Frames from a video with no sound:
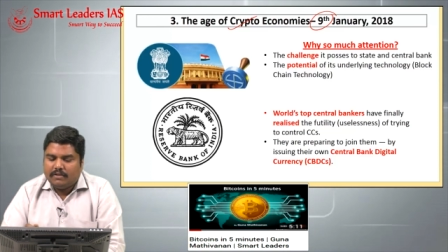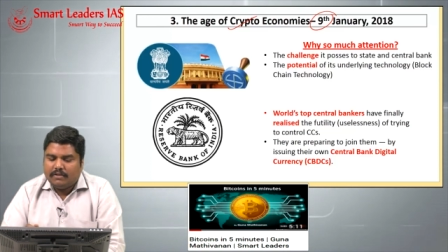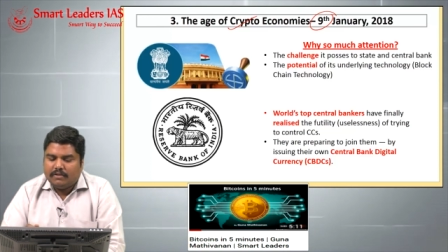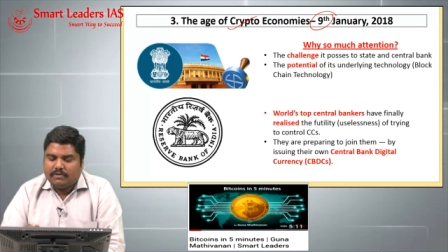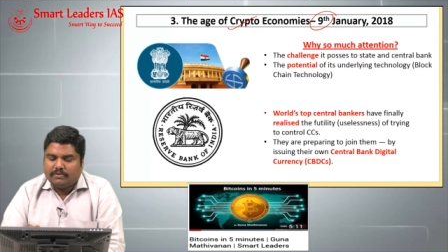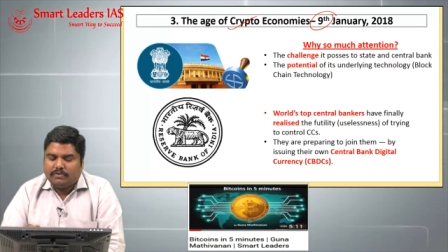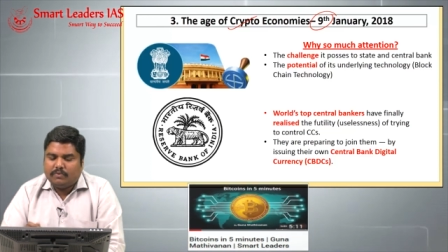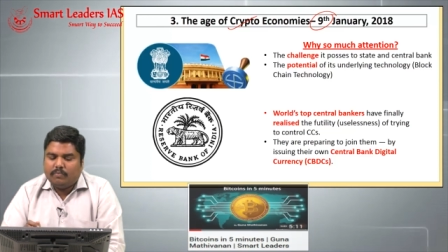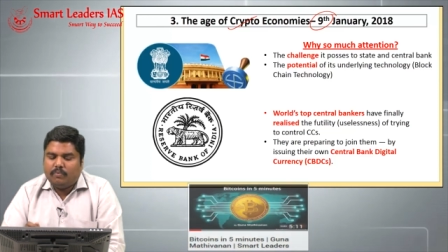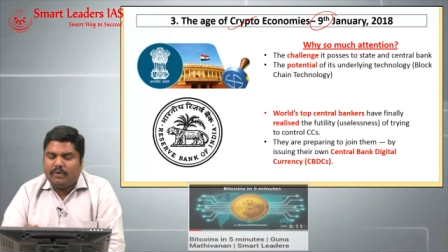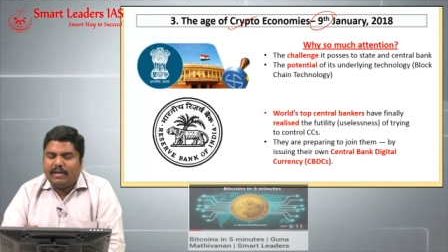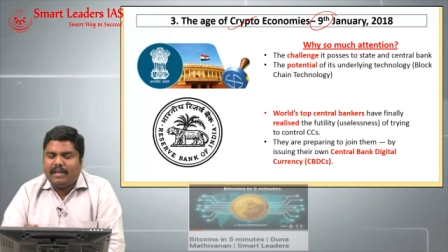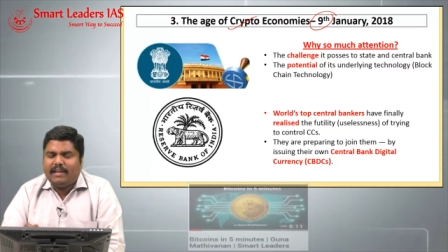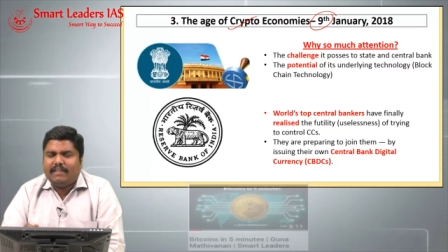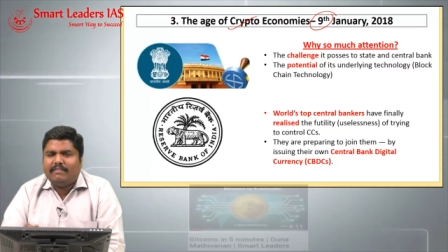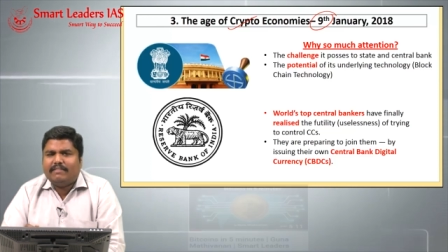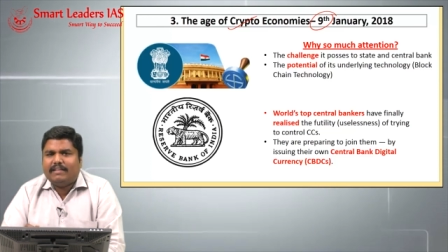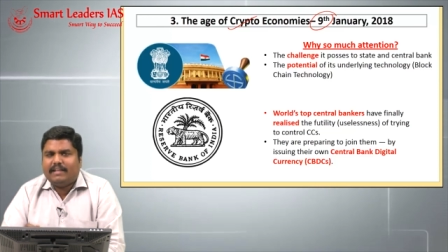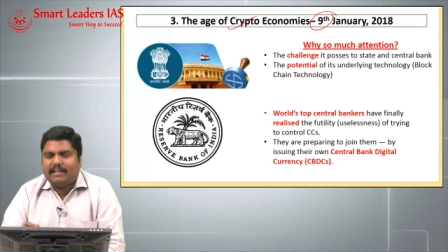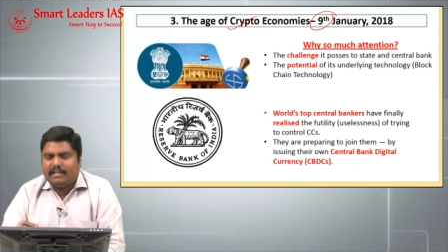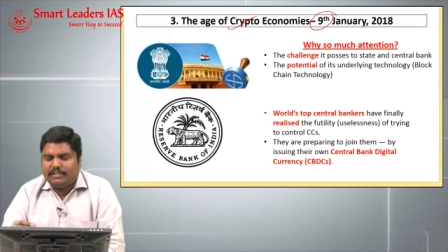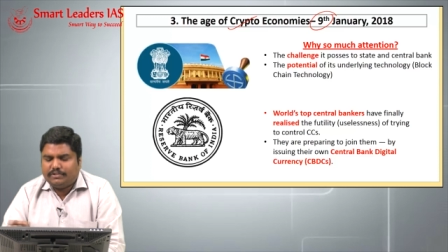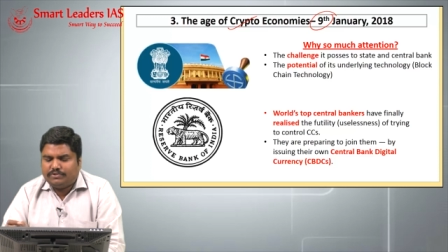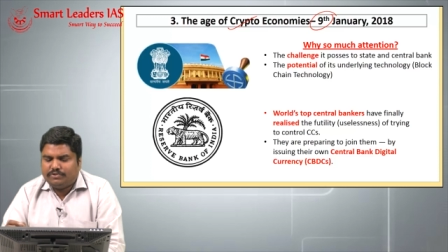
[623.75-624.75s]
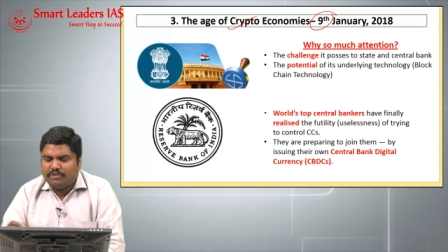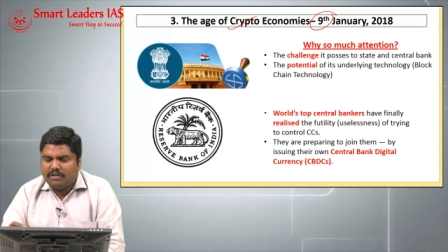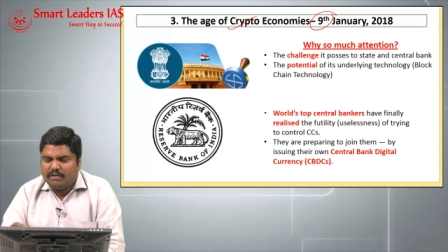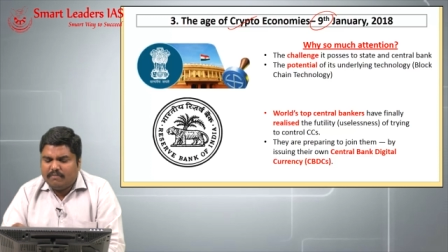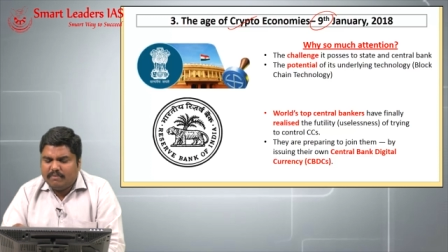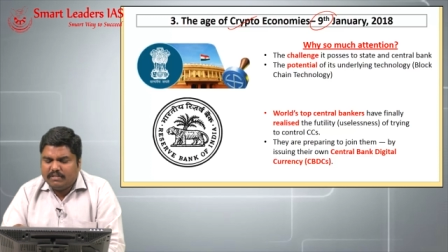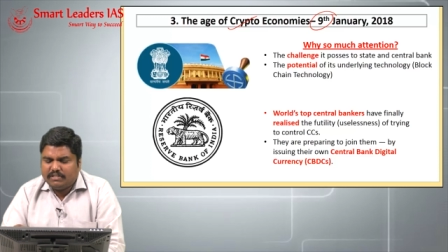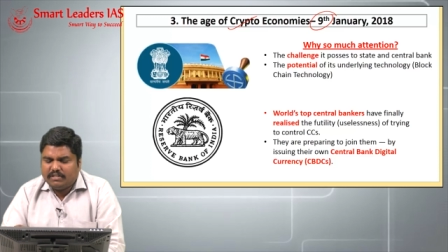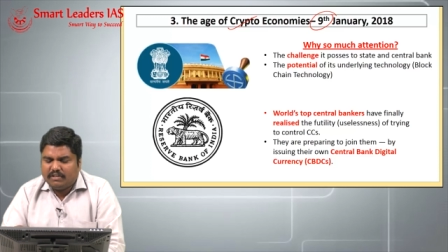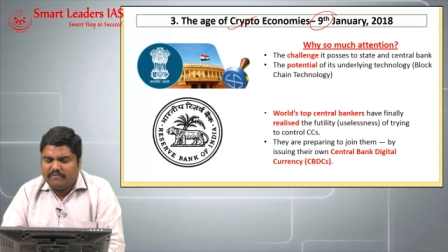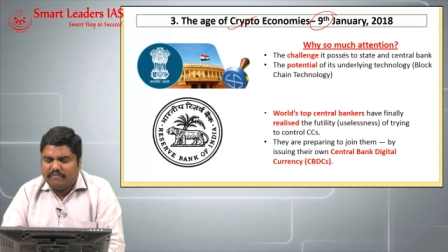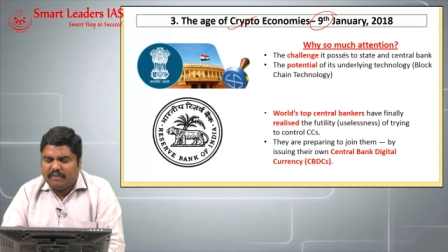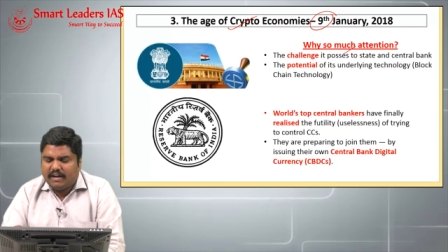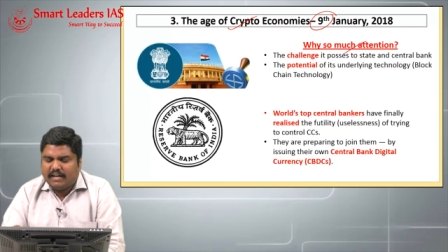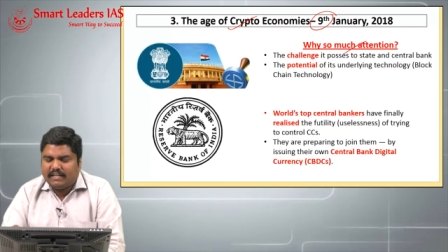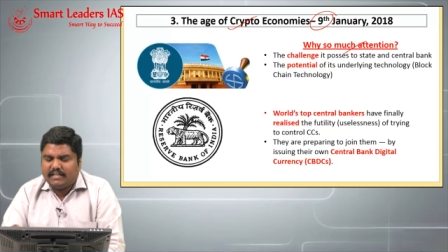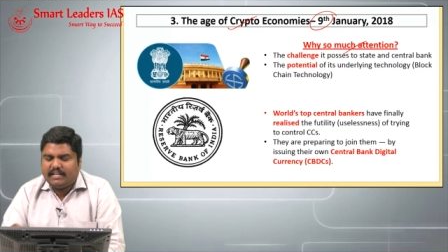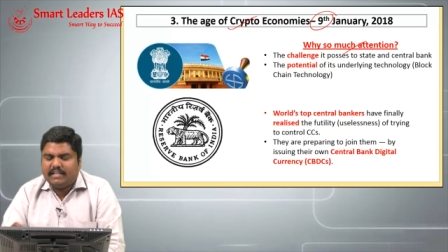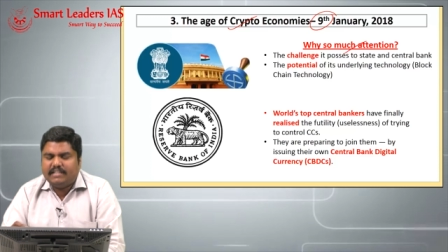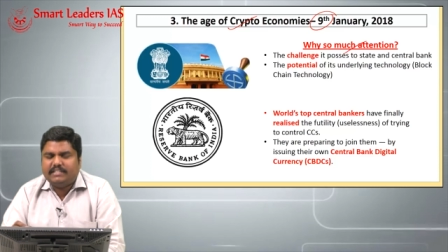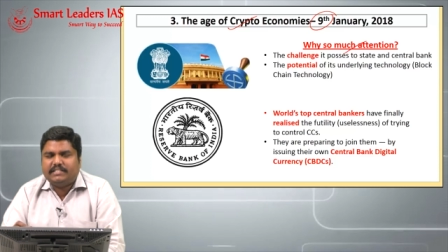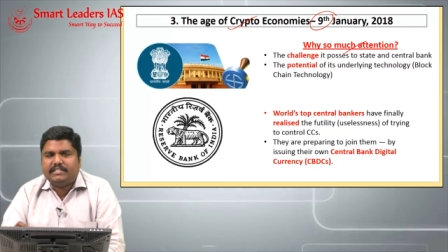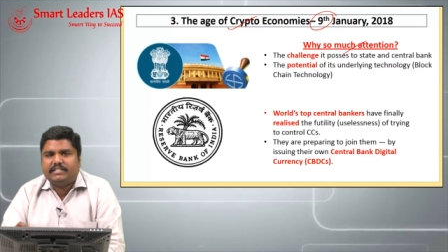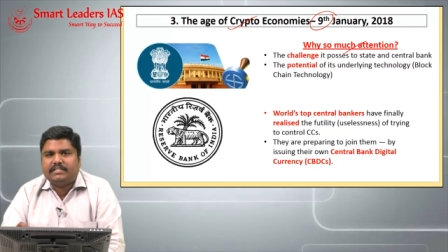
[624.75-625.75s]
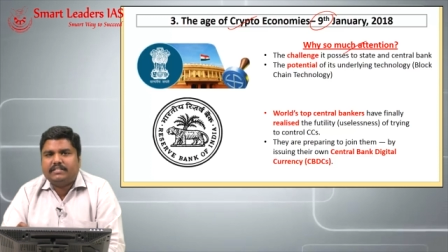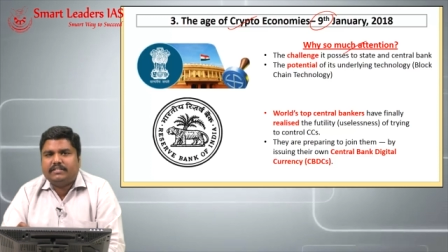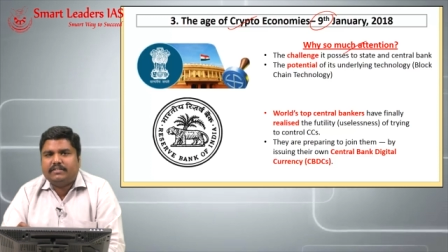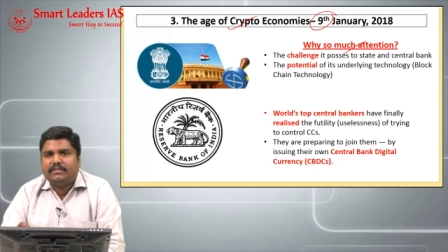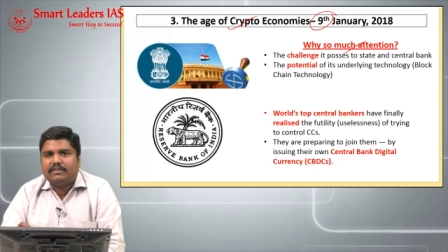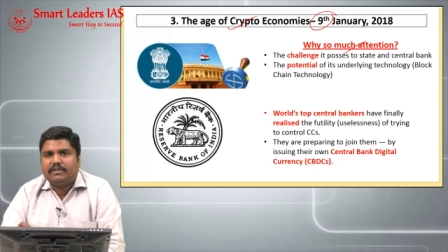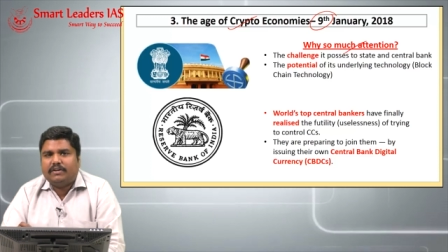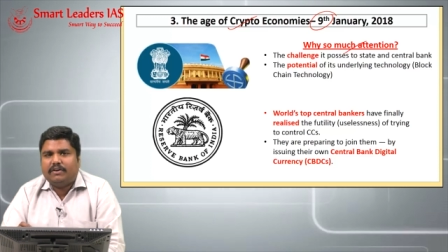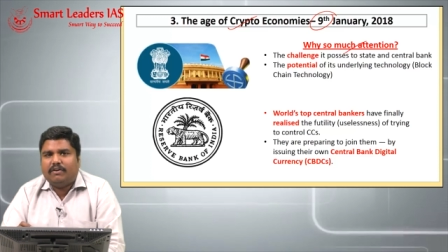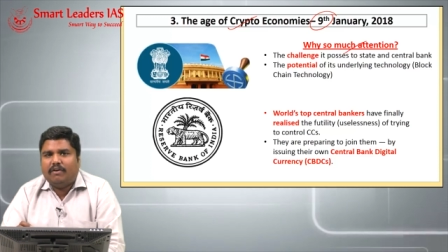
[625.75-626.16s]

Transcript: So why there is so much of attention